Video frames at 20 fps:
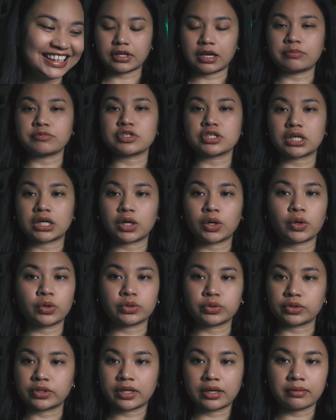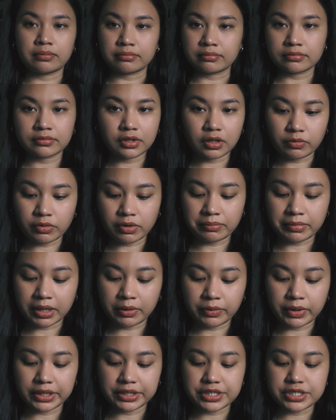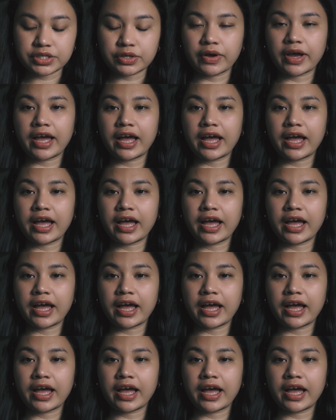I'm just gonna go through them one by one. So I